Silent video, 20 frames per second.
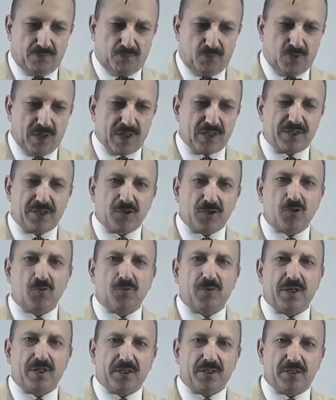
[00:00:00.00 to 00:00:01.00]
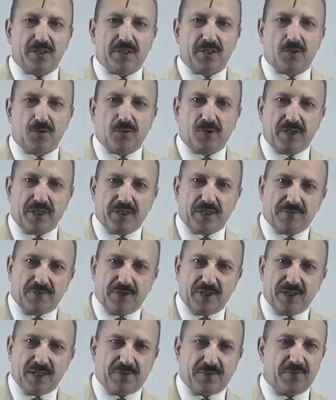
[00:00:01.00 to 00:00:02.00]
what trigonometric ratio relates with
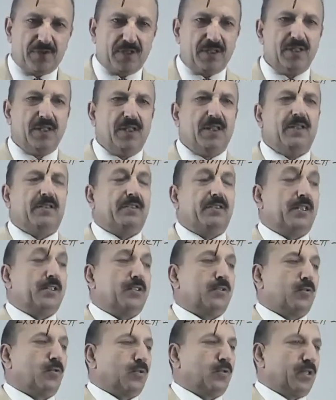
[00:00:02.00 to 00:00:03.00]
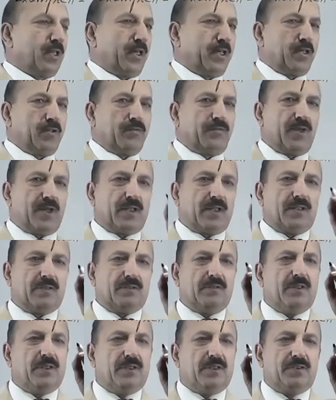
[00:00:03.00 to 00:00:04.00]
this one? That's cosine of angle.
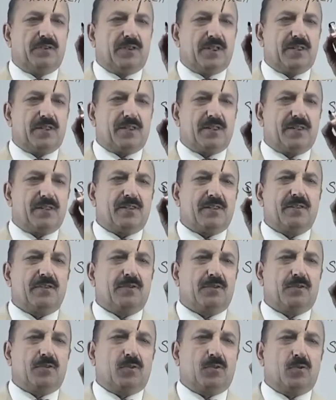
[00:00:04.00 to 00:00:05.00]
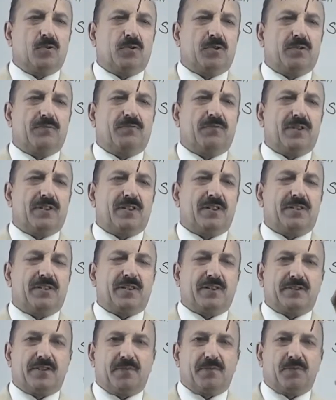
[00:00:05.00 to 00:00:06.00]
This is solution for this
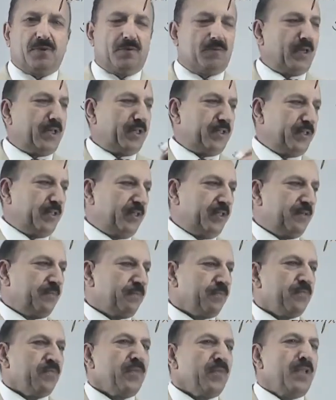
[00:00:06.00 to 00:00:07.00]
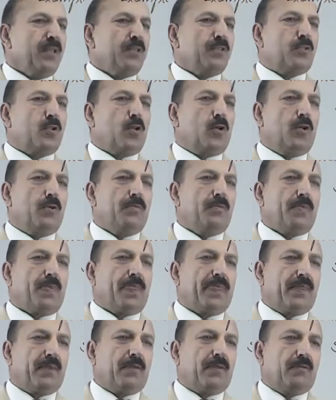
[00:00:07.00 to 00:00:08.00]
example, my dear. So
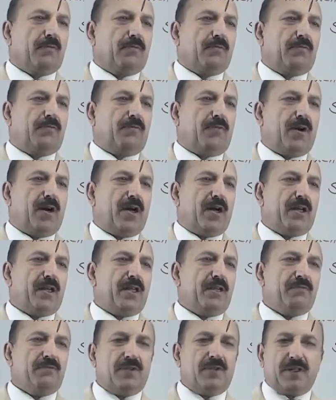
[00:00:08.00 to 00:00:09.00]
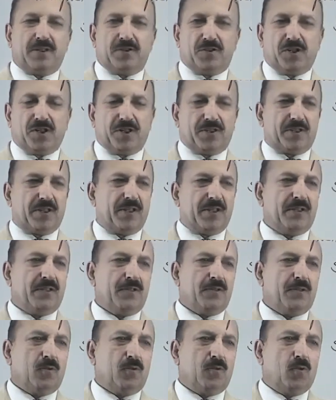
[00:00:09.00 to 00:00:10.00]
5 adjacent
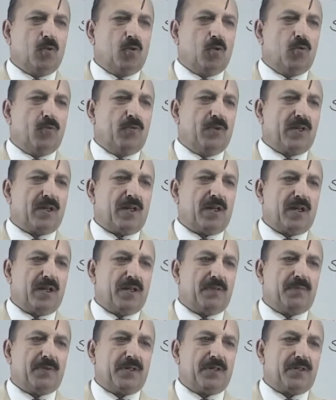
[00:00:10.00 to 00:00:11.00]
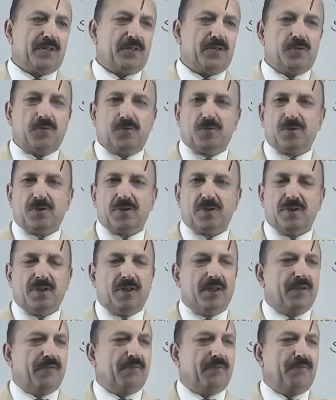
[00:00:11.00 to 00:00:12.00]
over hypotenuse
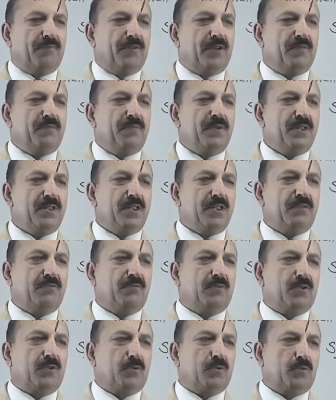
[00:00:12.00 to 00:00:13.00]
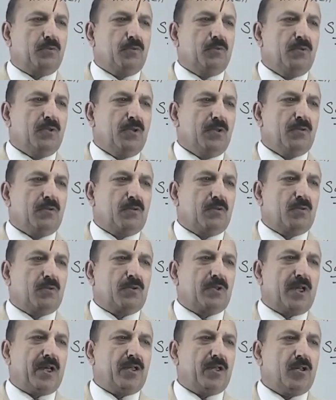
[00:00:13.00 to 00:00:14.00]
will be equal to
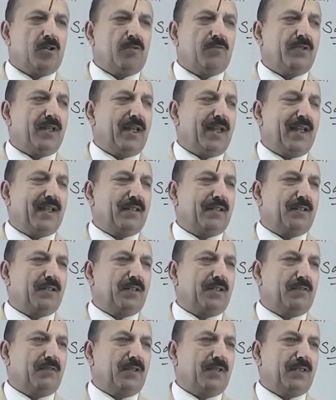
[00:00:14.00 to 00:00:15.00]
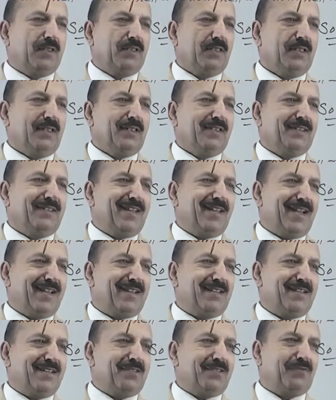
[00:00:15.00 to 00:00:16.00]
cosine of the angle given,
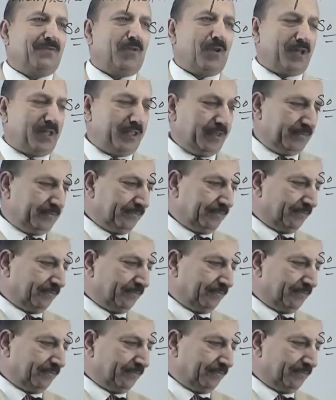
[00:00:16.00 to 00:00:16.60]
that is 40.